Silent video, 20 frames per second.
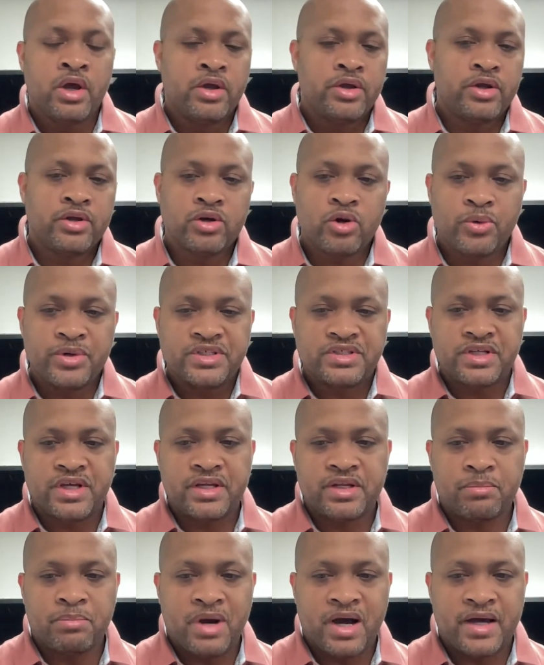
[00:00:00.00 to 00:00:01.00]
You can always see
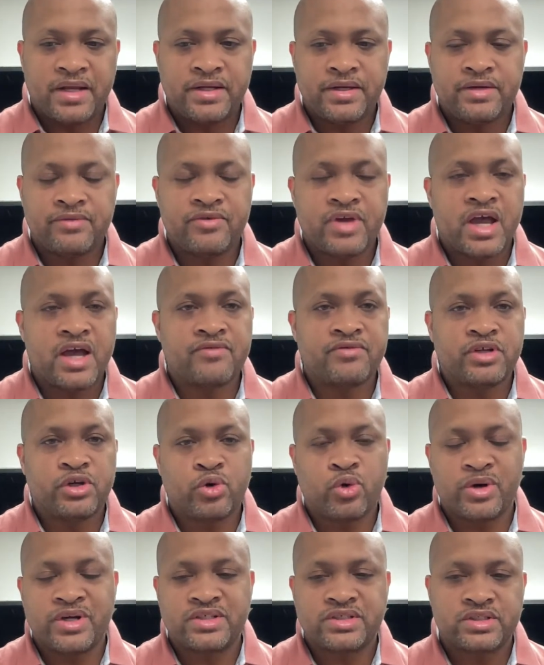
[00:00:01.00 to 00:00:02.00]
in the body. If you have any
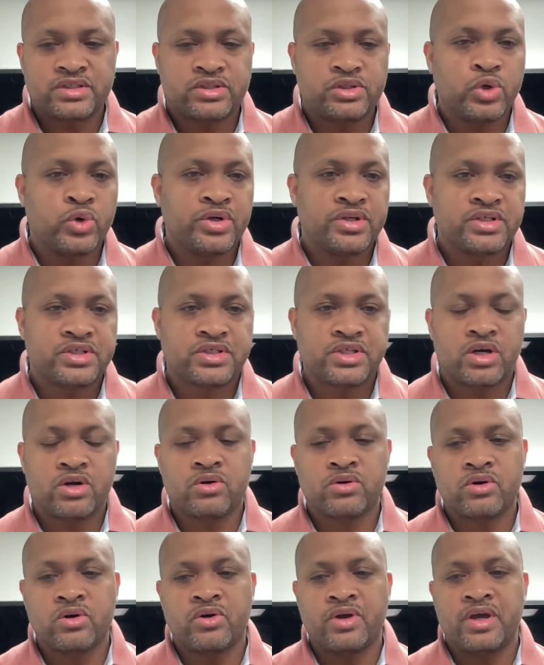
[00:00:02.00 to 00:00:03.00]
questions during the
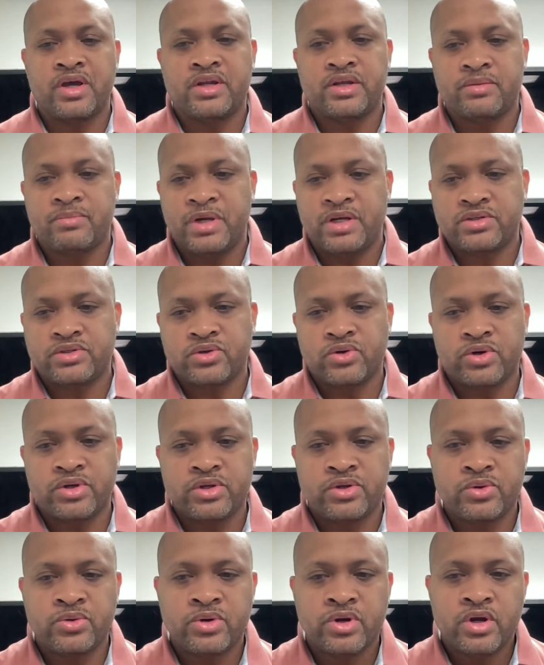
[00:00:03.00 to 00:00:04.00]
show, go ahead and make sure
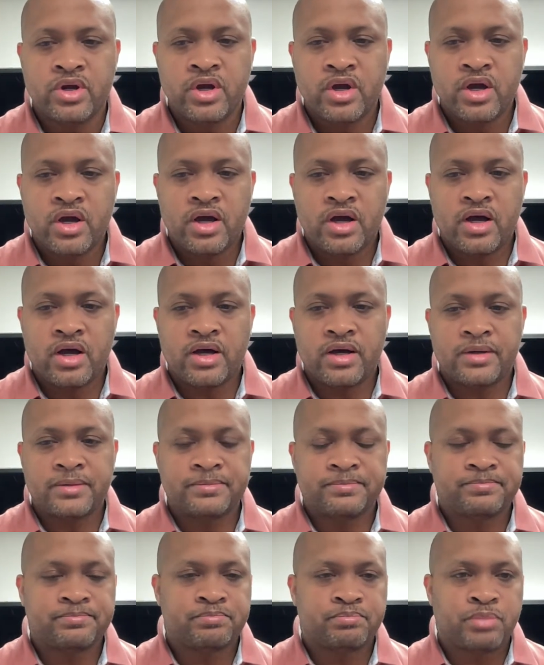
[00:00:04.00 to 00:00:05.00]
you
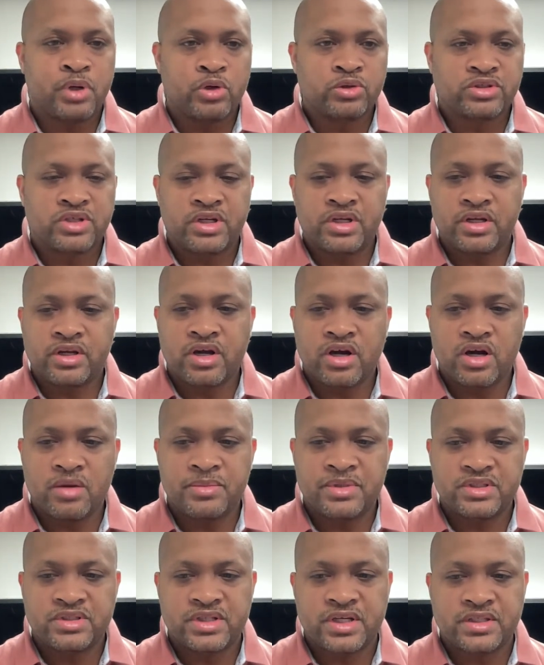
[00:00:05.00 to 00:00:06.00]
post it in the
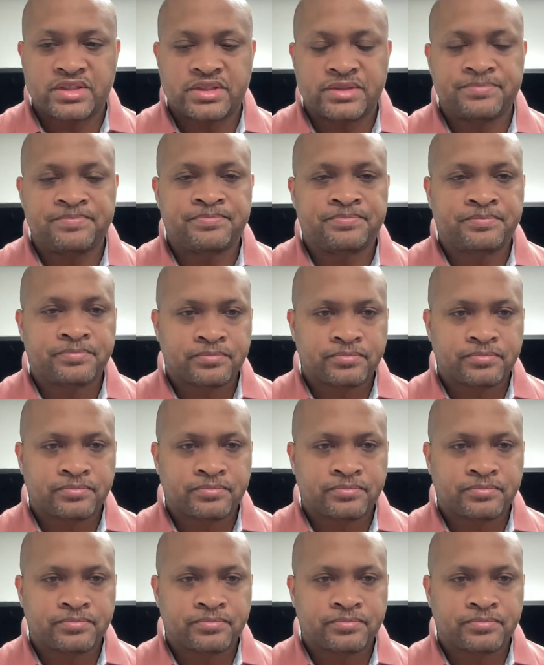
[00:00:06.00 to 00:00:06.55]
comment section.